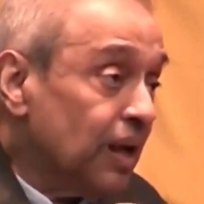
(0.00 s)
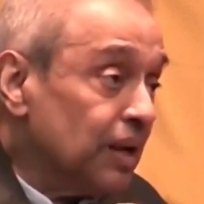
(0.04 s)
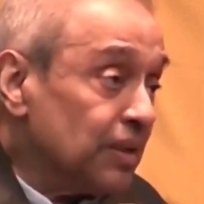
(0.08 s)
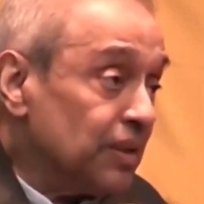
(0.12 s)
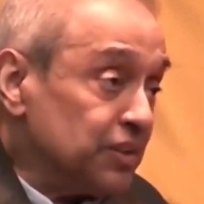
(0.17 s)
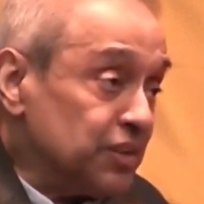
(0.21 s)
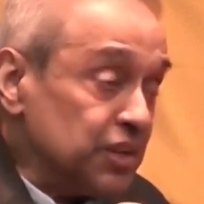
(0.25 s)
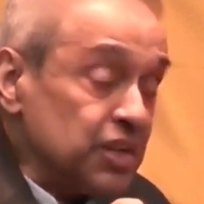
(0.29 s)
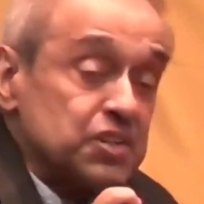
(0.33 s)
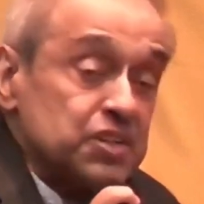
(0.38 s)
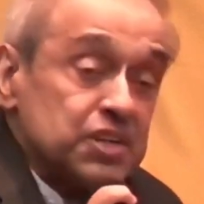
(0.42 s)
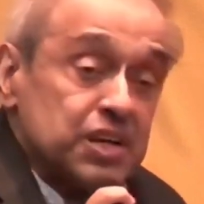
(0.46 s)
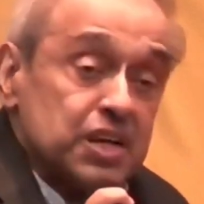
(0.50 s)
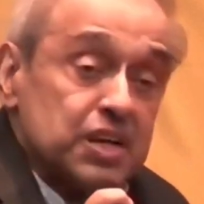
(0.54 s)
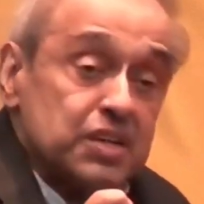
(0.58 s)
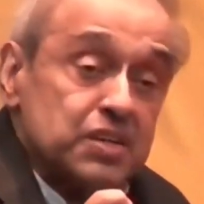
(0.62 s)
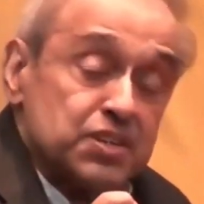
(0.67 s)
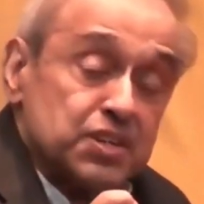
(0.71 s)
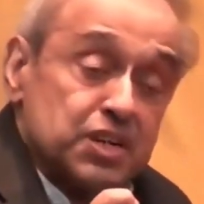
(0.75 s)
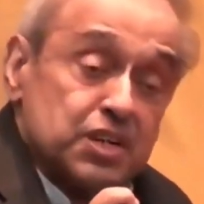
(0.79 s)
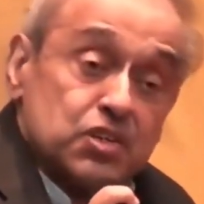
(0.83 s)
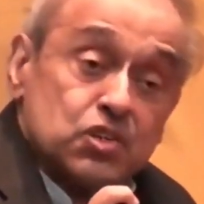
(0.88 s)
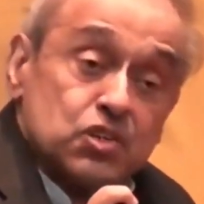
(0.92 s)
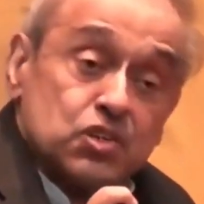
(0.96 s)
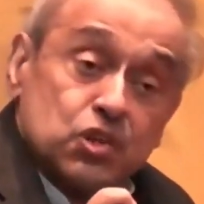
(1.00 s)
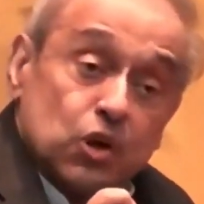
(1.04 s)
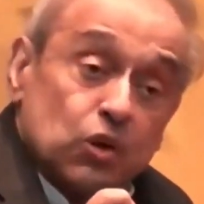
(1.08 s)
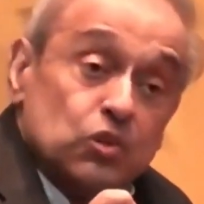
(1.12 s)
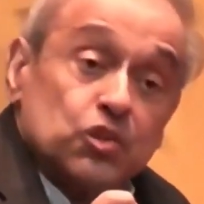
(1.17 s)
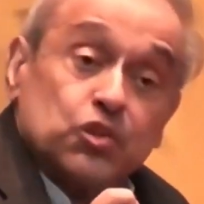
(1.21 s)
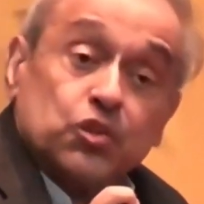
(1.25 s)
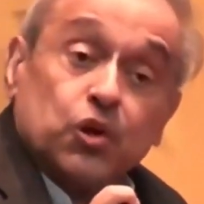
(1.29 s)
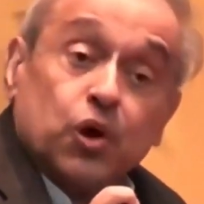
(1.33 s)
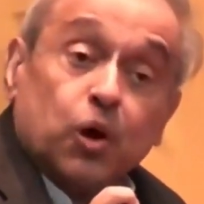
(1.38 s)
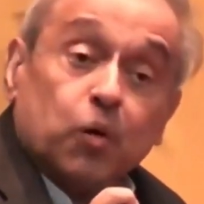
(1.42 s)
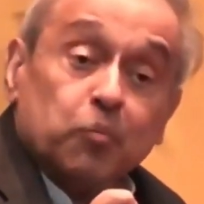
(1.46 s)
just as it has sought
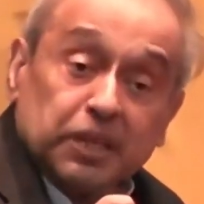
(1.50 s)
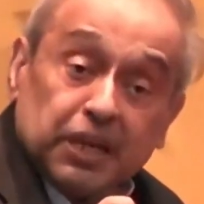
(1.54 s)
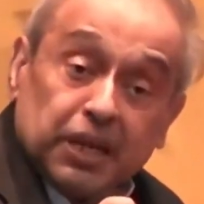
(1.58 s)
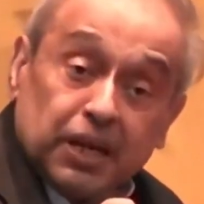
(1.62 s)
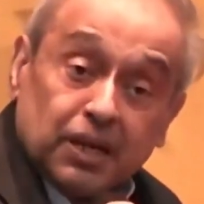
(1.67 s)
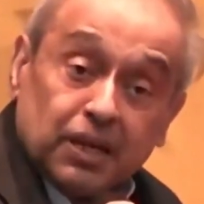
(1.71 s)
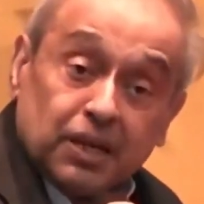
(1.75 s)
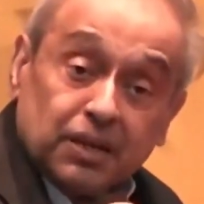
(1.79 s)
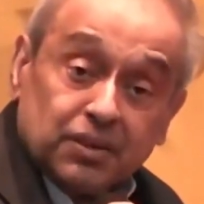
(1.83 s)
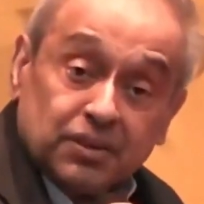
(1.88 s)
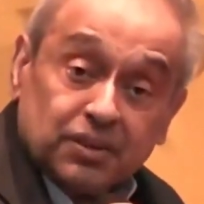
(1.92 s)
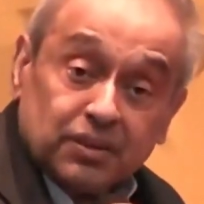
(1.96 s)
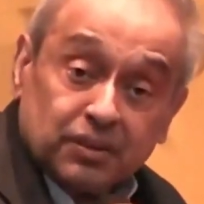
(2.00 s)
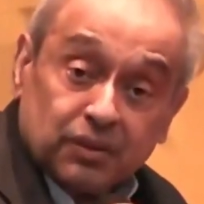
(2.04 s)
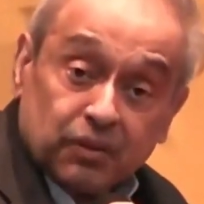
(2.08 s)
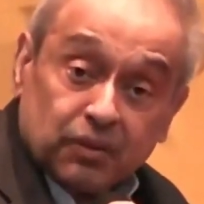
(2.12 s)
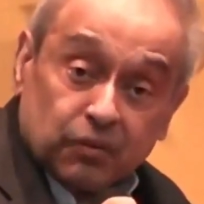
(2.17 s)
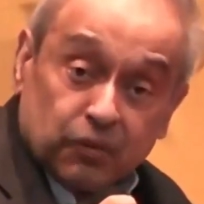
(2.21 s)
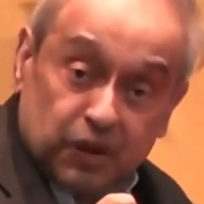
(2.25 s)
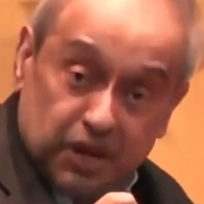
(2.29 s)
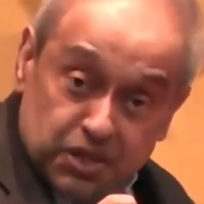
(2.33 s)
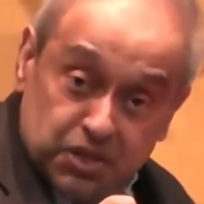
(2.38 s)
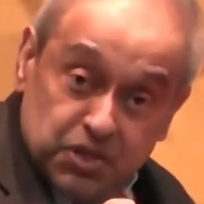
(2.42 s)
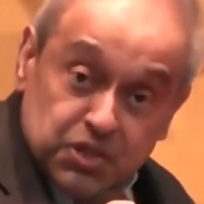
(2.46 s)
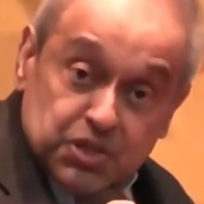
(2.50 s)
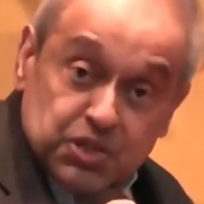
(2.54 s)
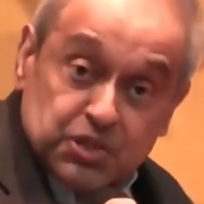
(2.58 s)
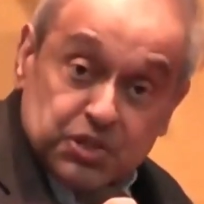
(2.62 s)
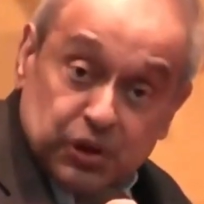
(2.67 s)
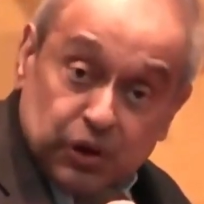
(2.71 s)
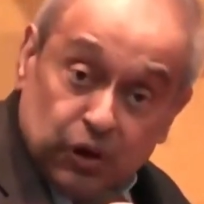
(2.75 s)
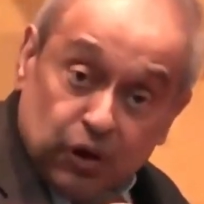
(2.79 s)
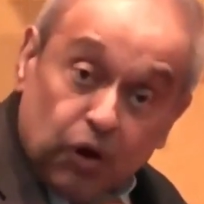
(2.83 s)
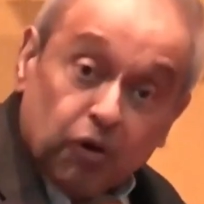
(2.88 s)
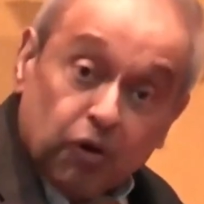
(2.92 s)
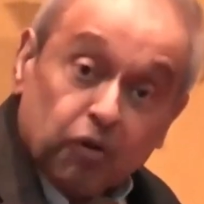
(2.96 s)
to dominate the rest
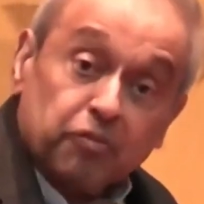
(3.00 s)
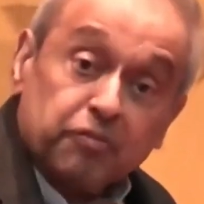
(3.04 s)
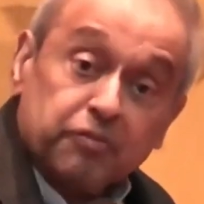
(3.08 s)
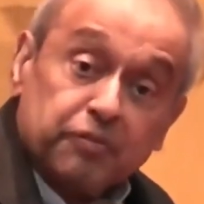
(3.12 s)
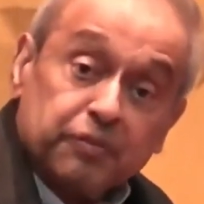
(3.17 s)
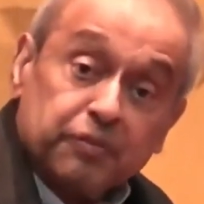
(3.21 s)
of